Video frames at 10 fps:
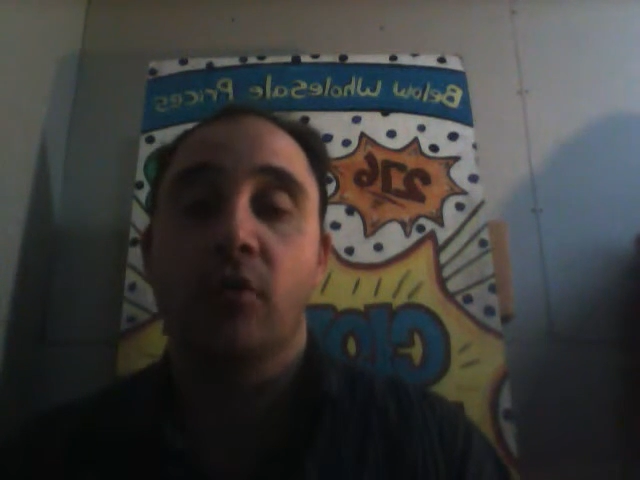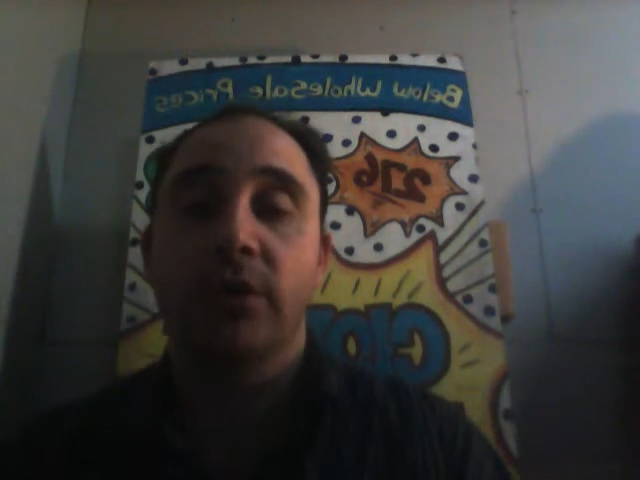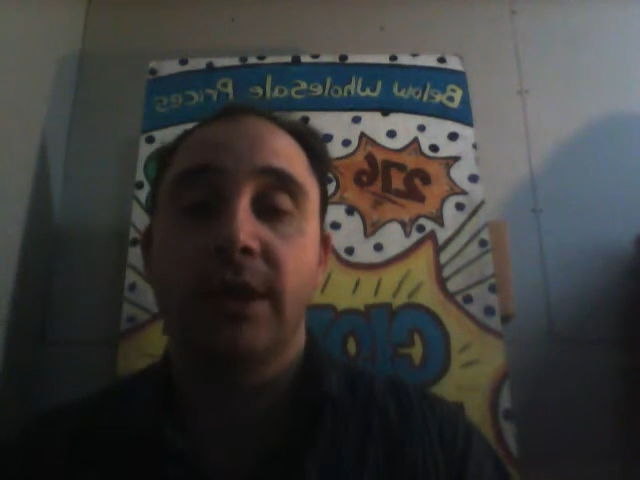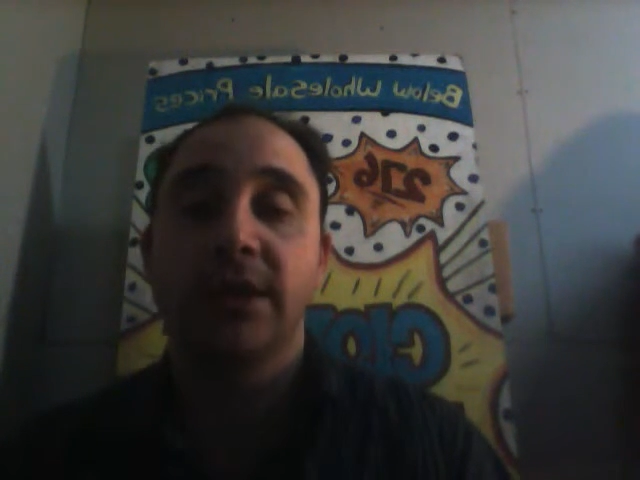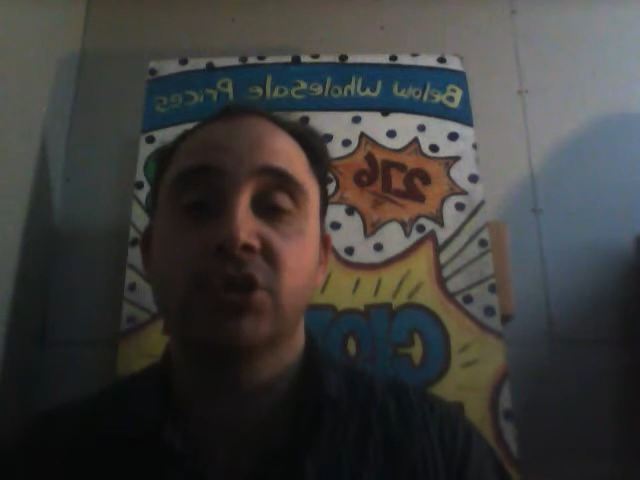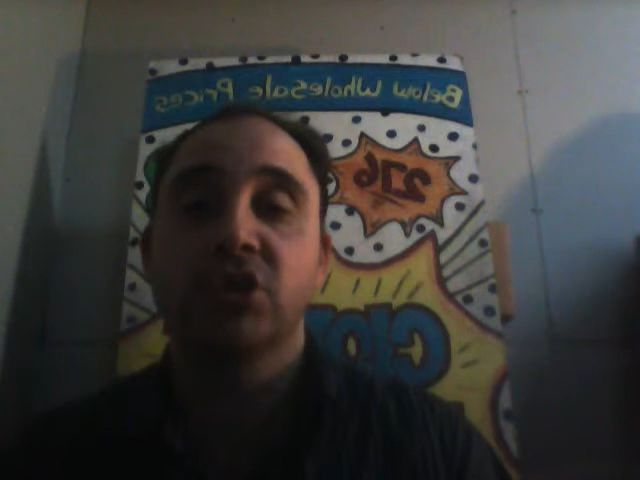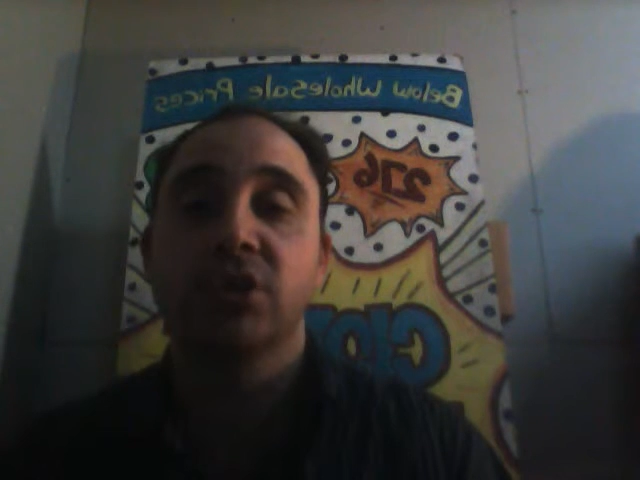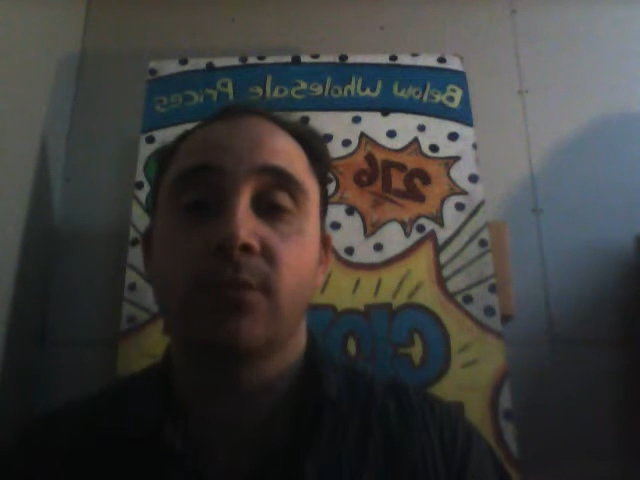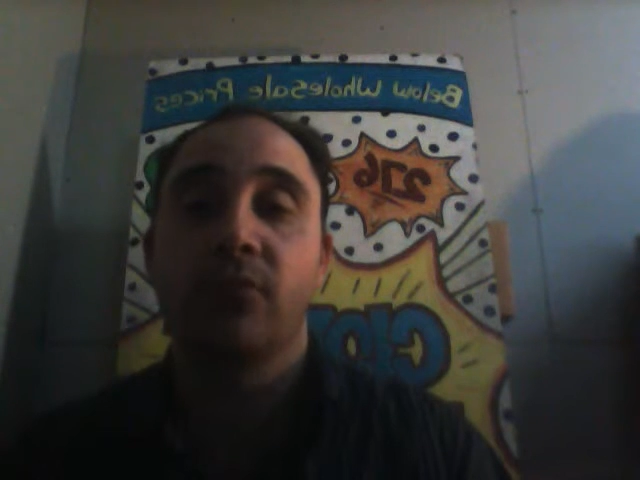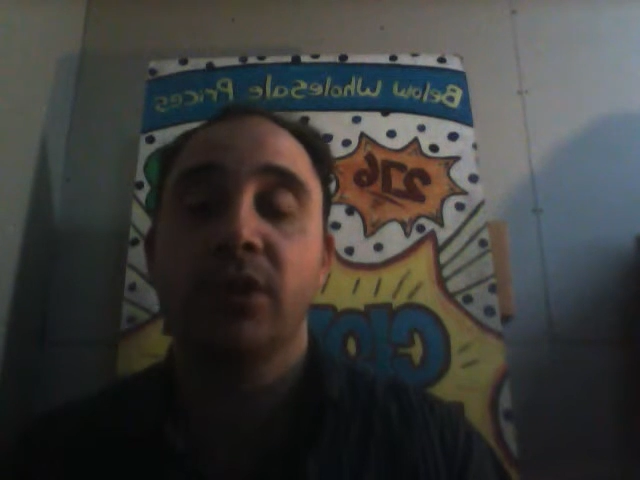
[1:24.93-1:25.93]

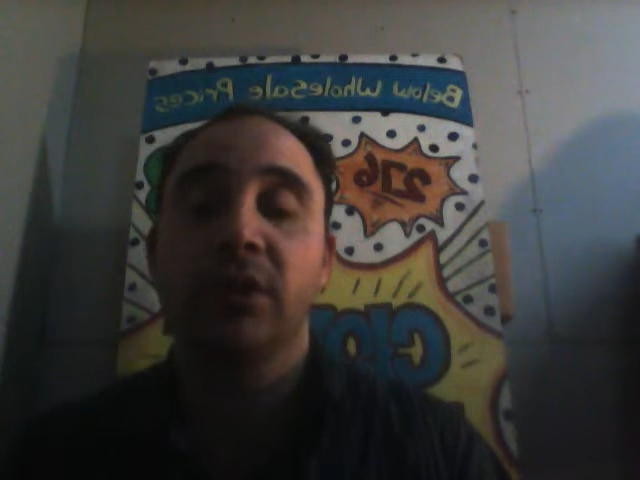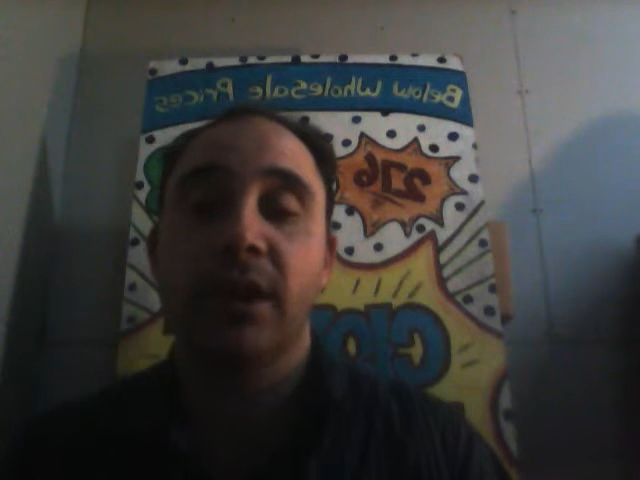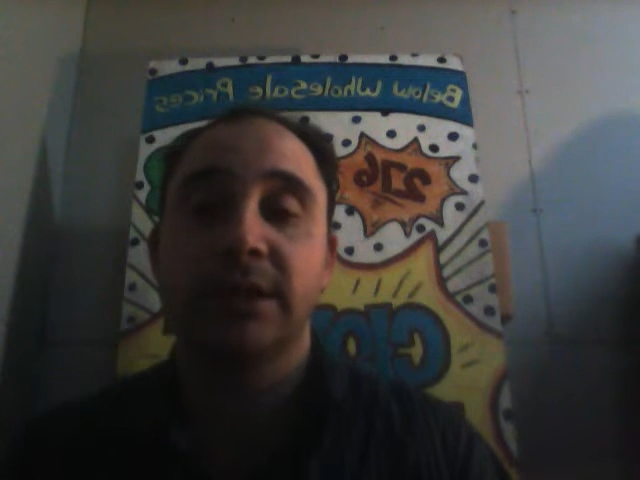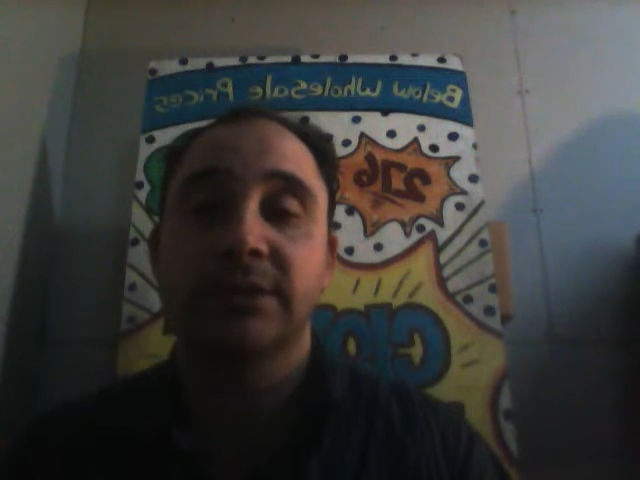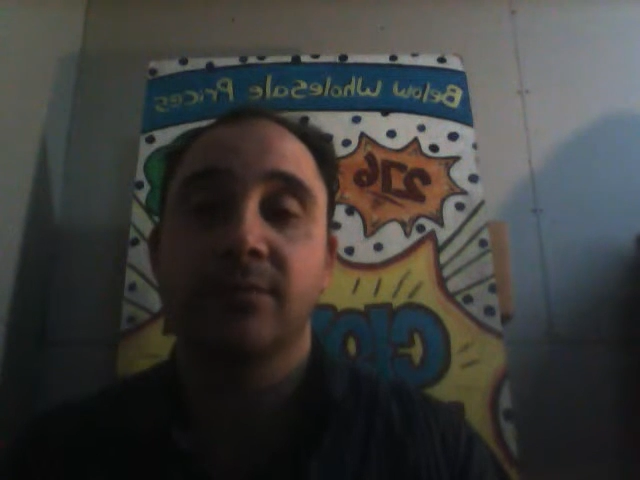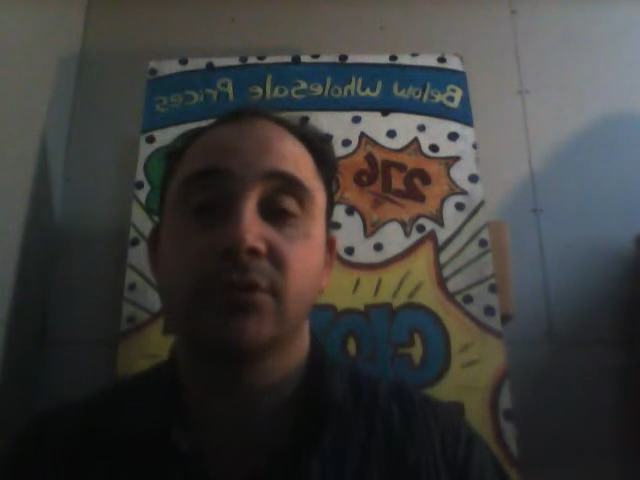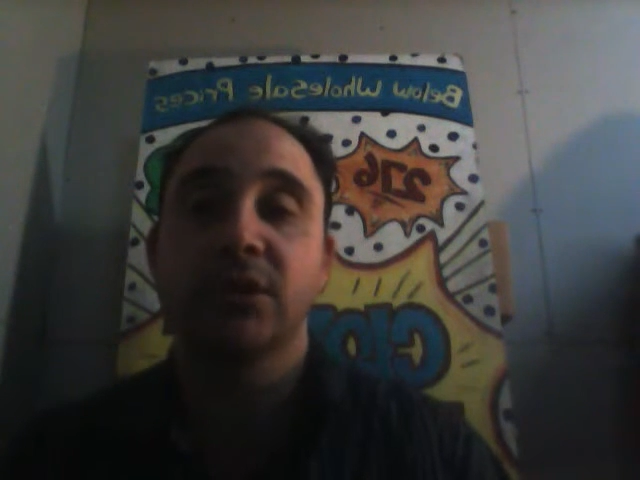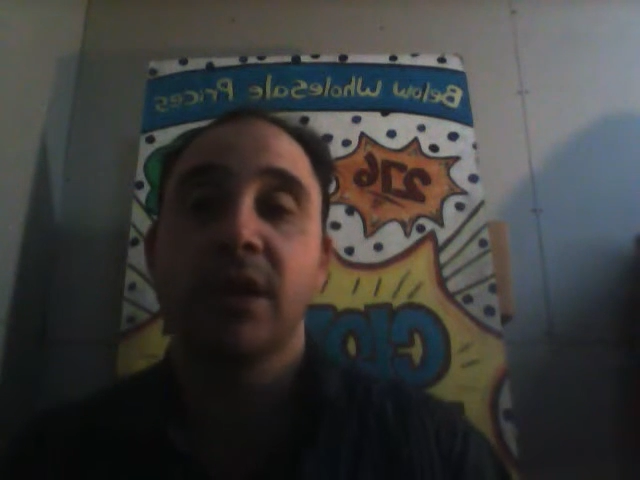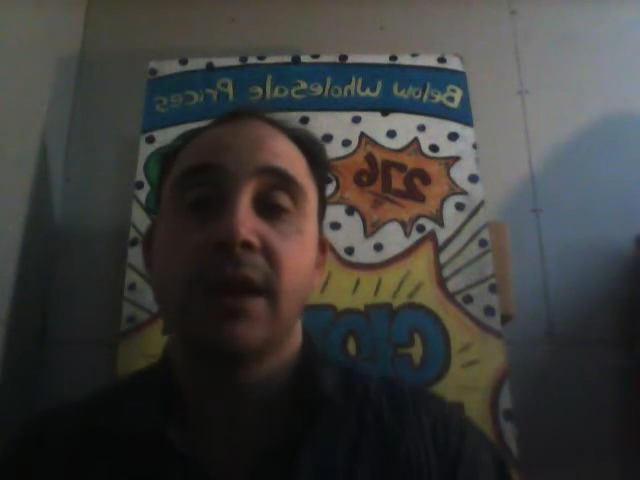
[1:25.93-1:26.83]
relationship with customers,